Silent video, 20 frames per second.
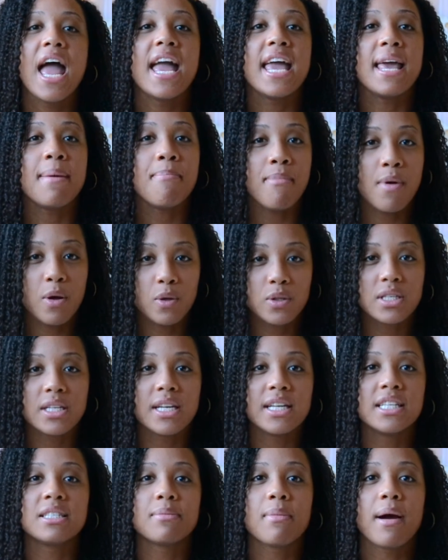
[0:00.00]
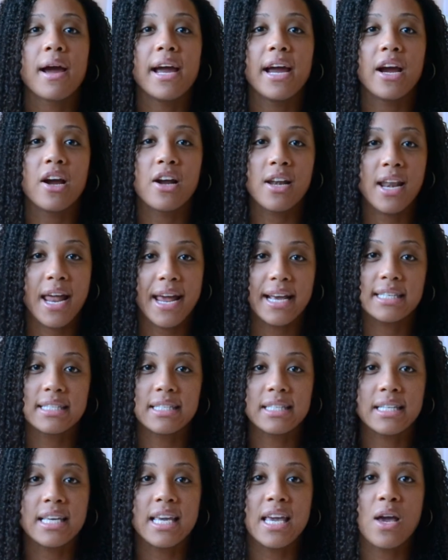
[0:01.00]
it melted into my hair
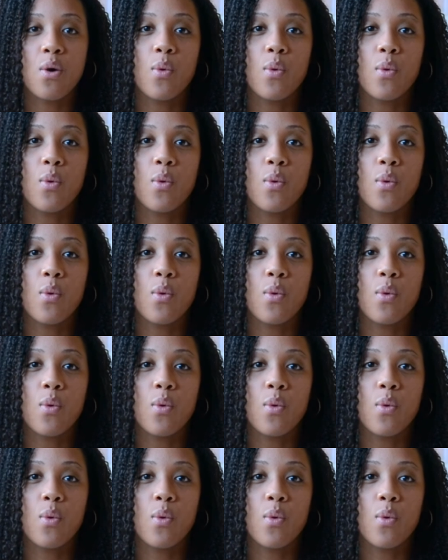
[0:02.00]
nicely.